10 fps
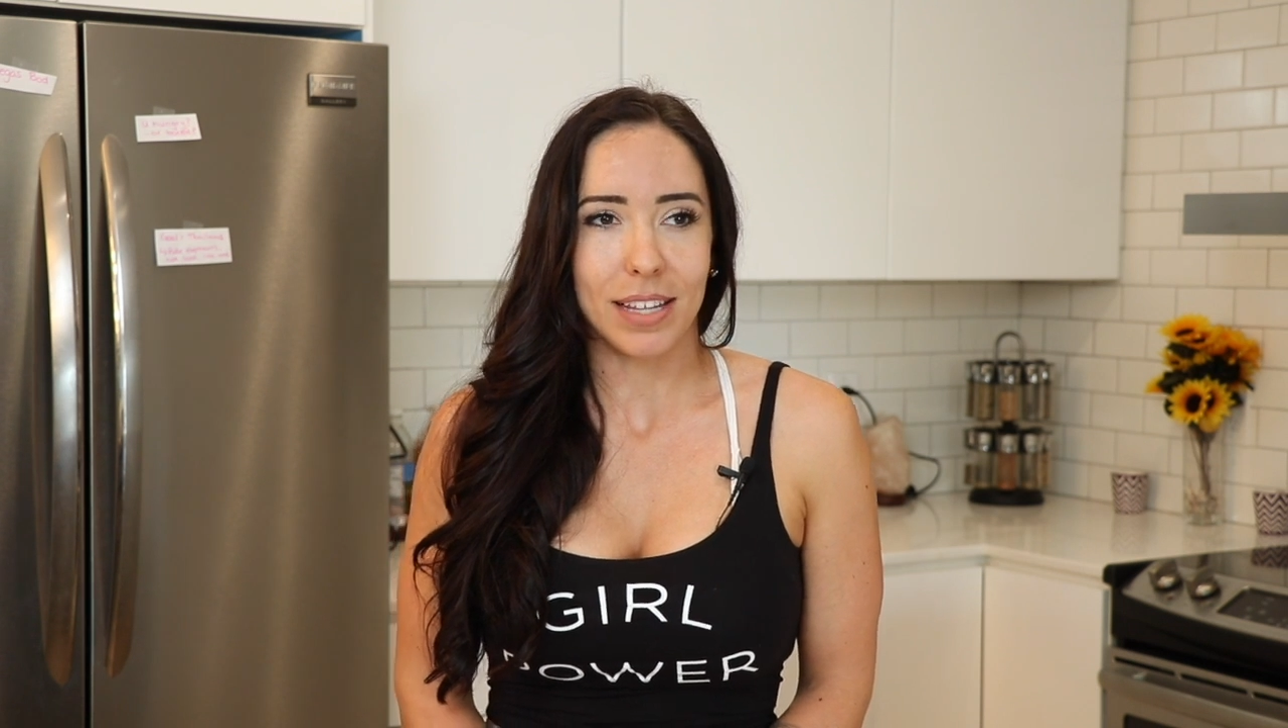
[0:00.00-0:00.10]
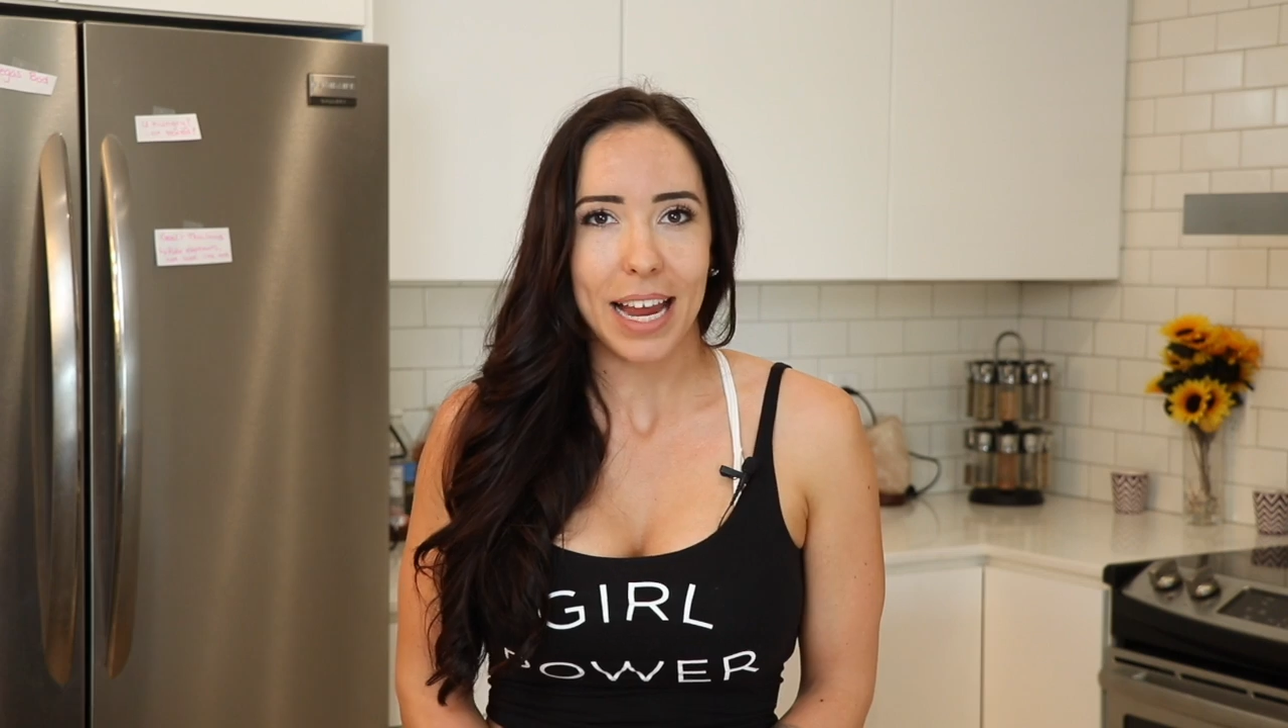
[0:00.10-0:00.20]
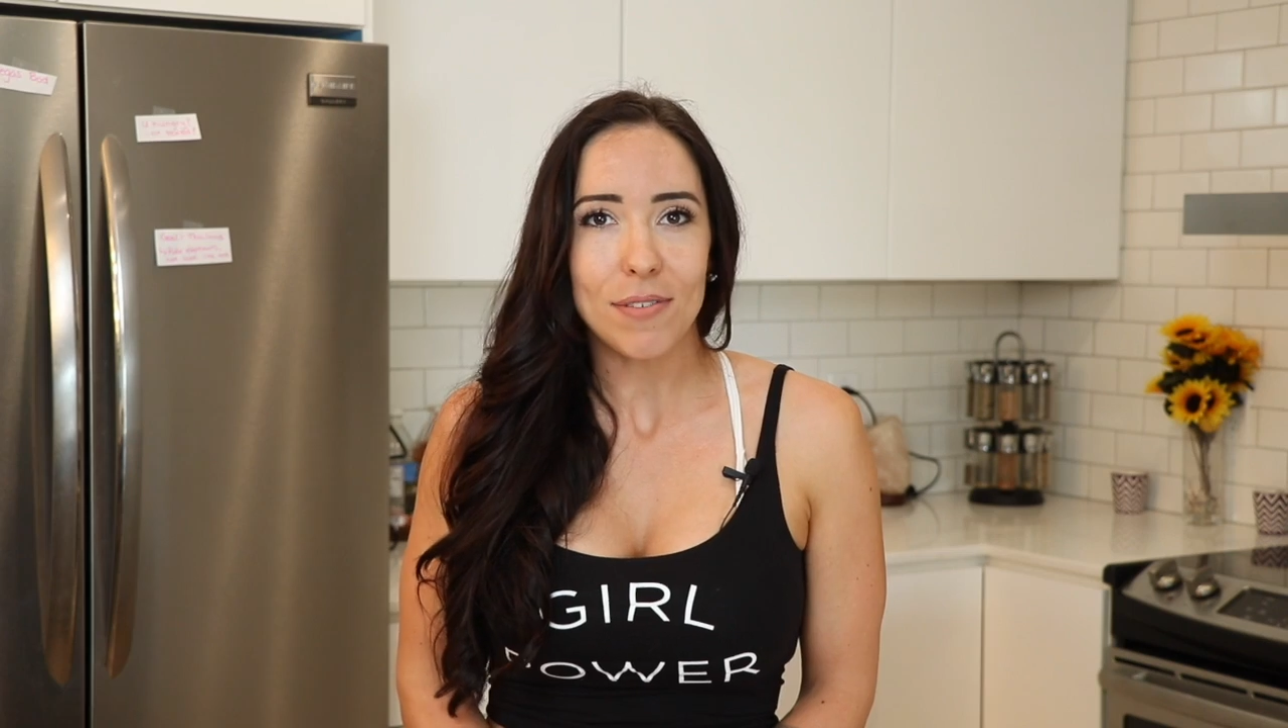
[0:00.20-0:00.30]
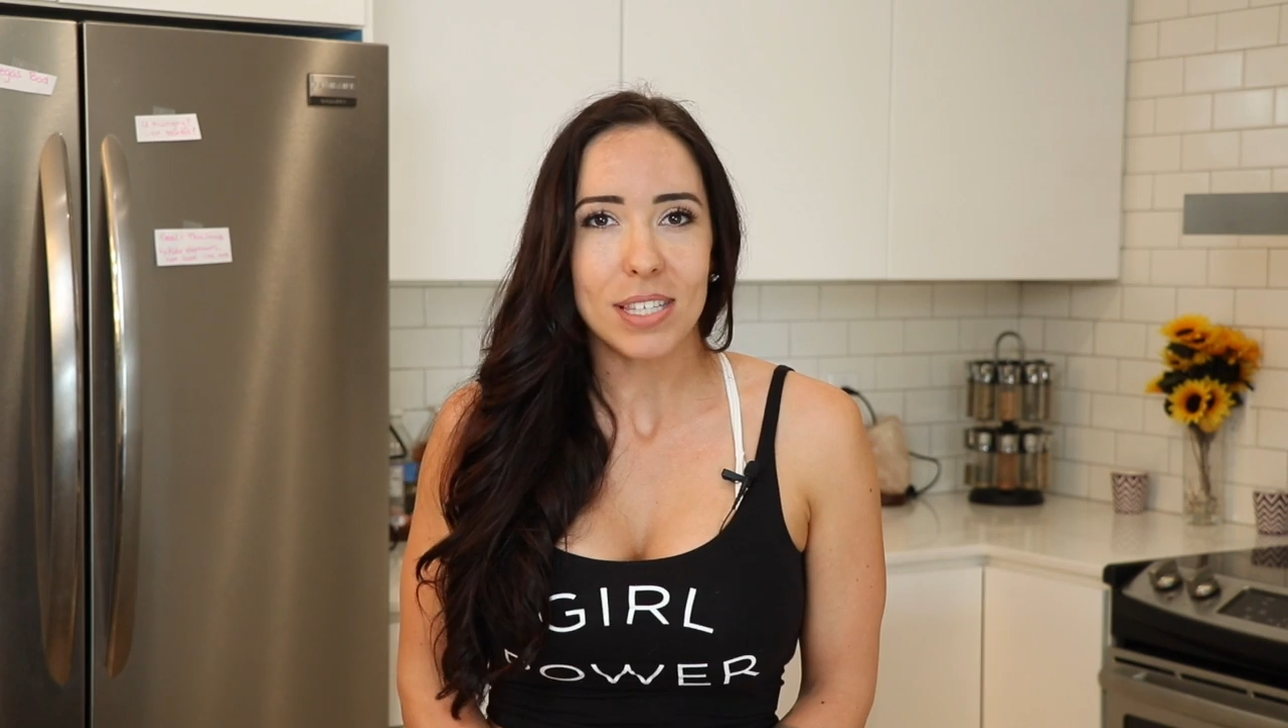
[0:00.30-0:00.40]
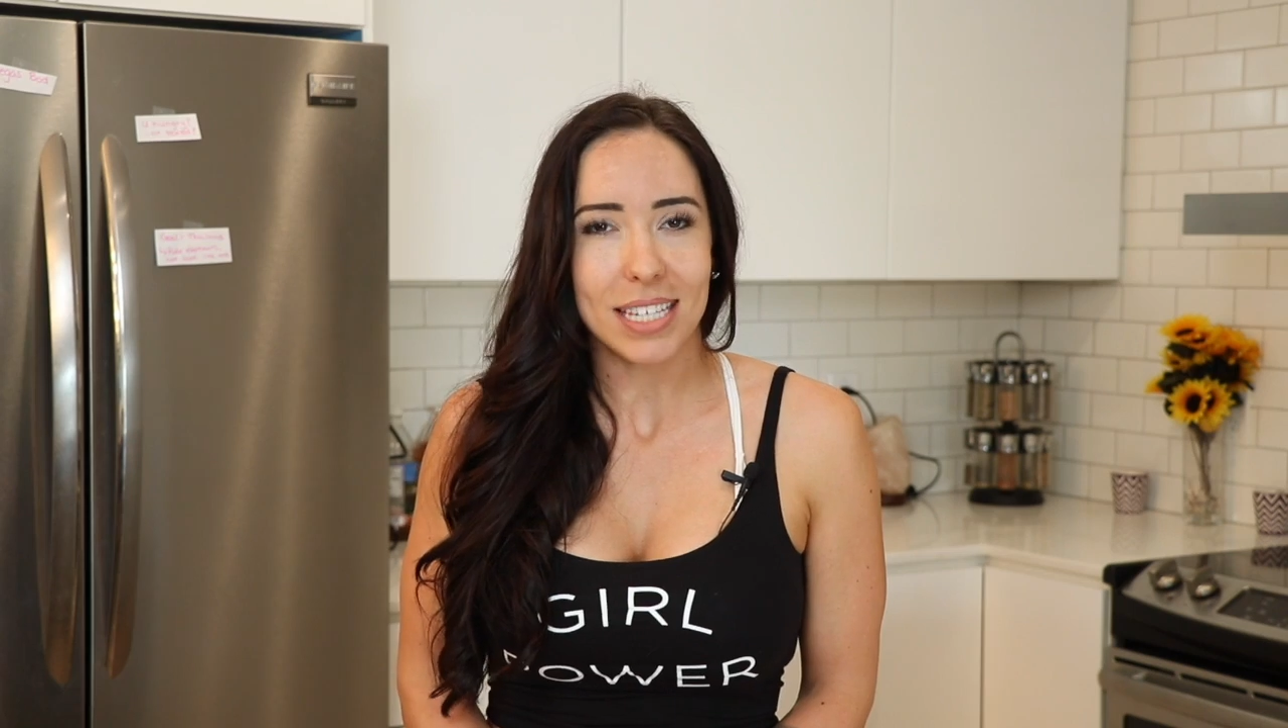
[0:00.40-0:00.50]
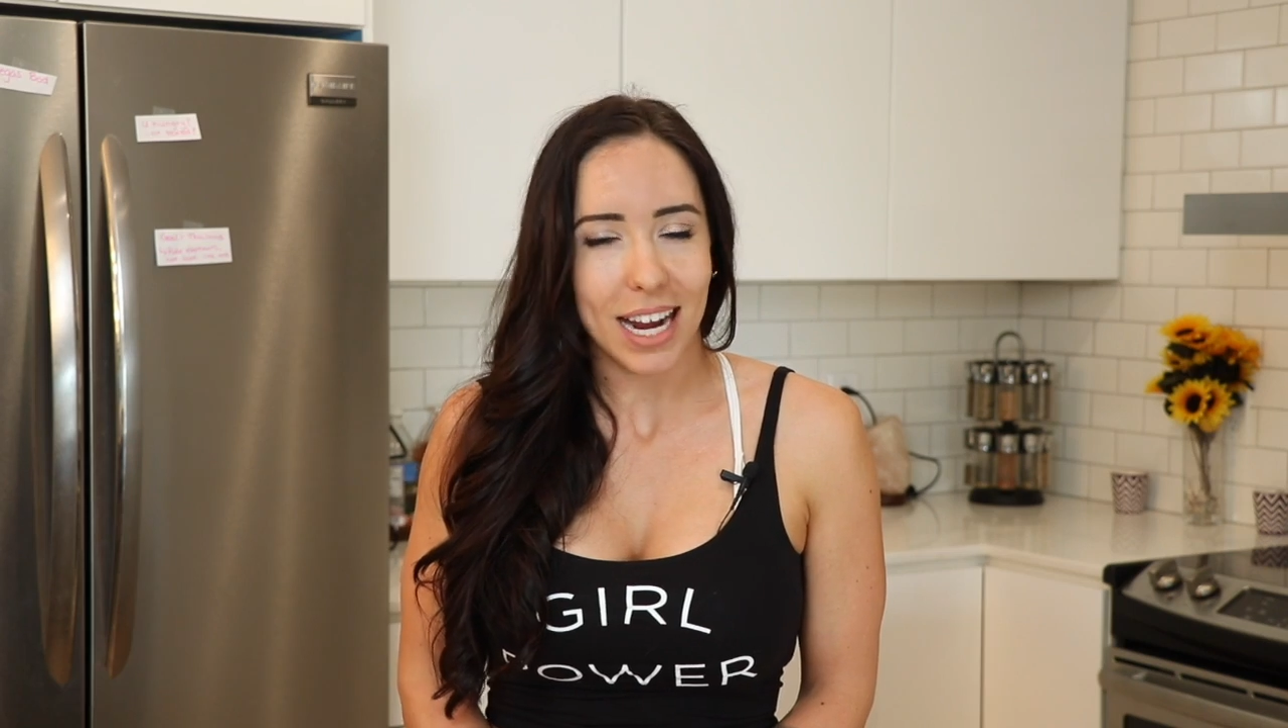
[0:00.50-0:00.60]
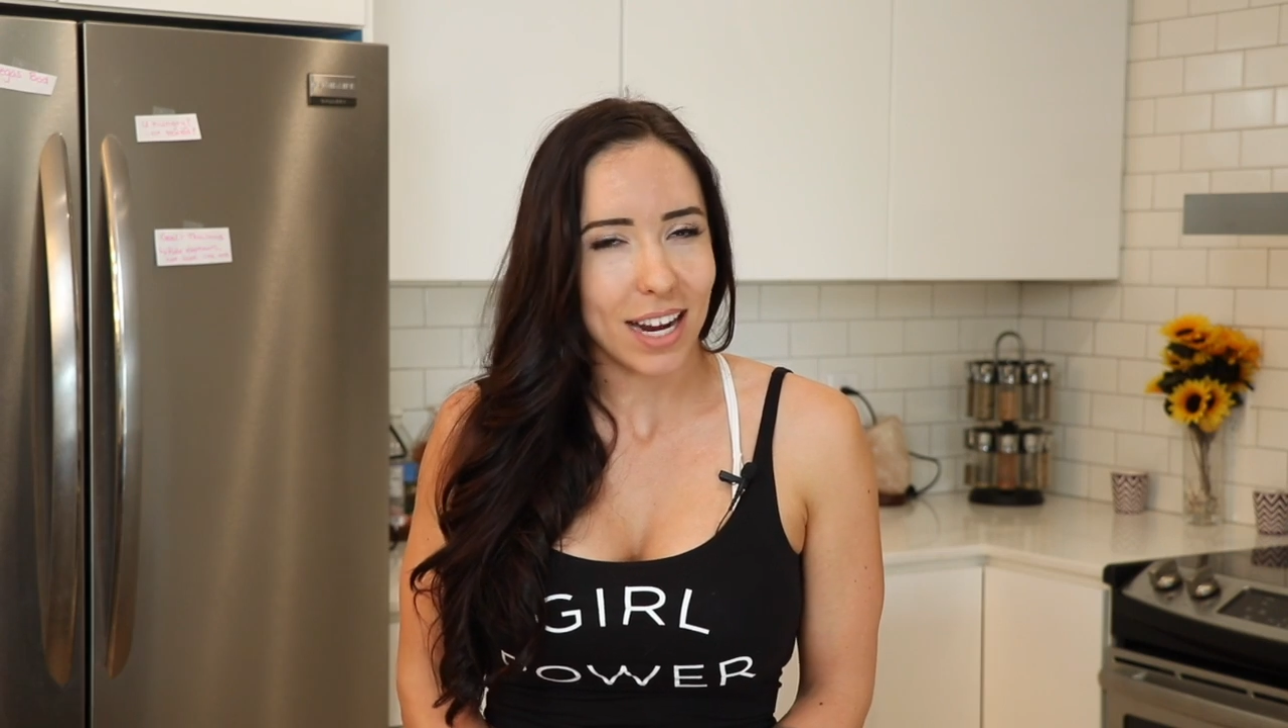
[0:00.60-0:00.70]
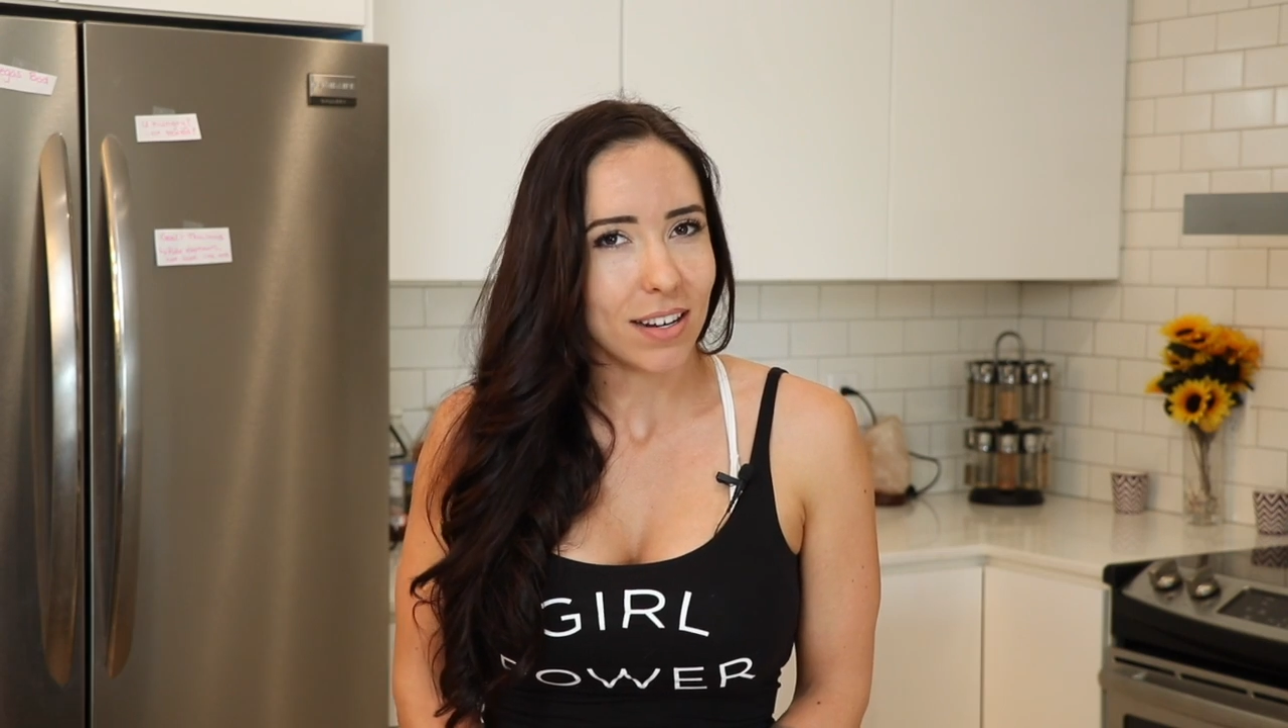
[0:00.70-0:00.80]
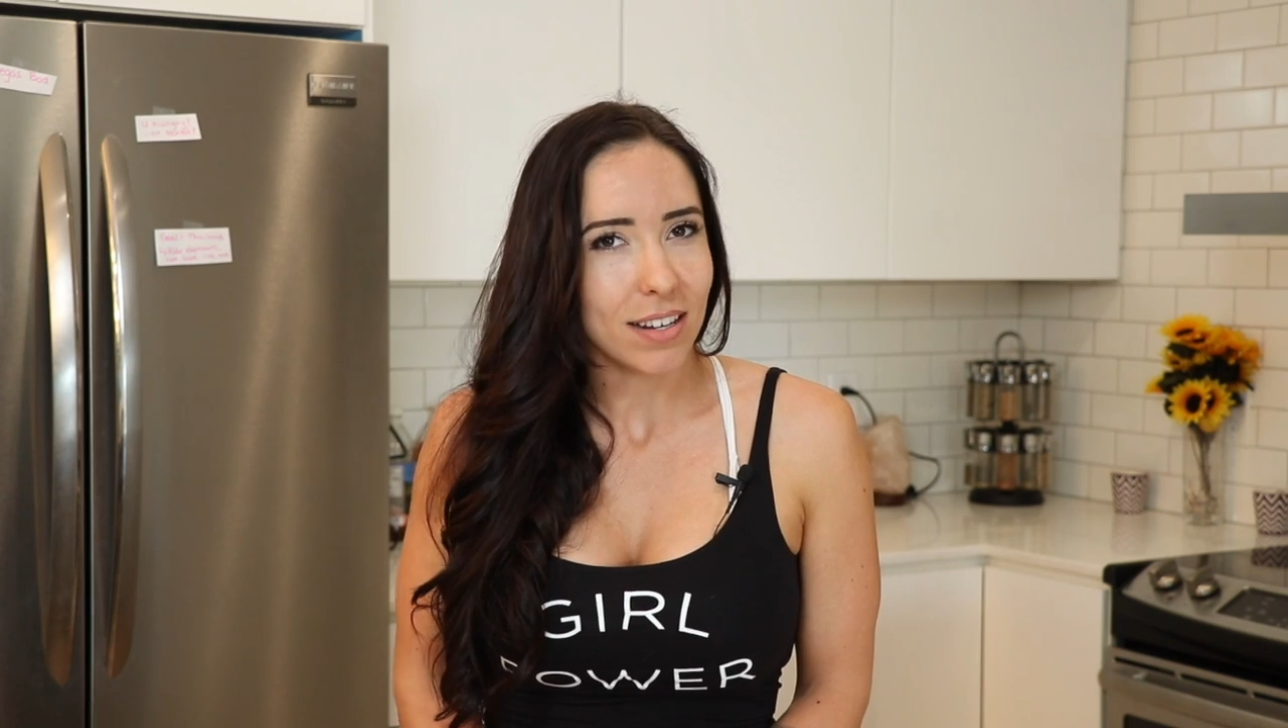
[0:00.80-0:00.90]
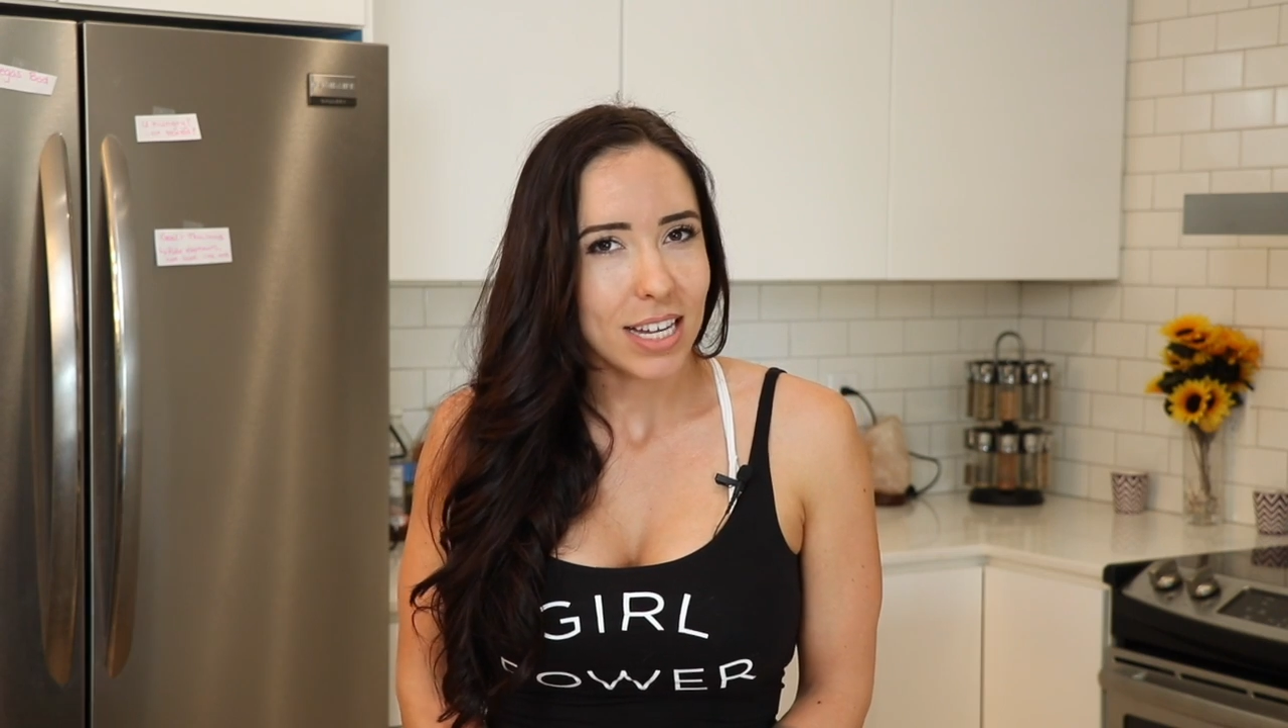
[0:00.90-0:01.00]

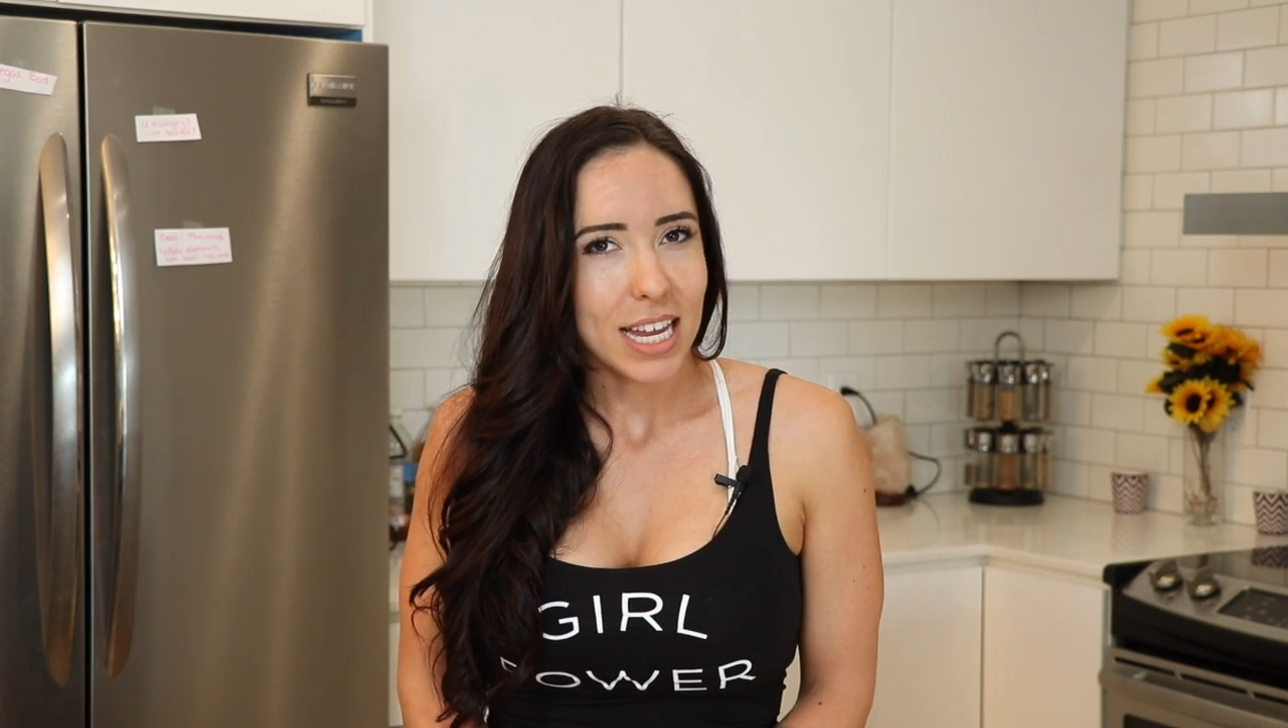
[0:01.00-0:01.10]
lifestyle,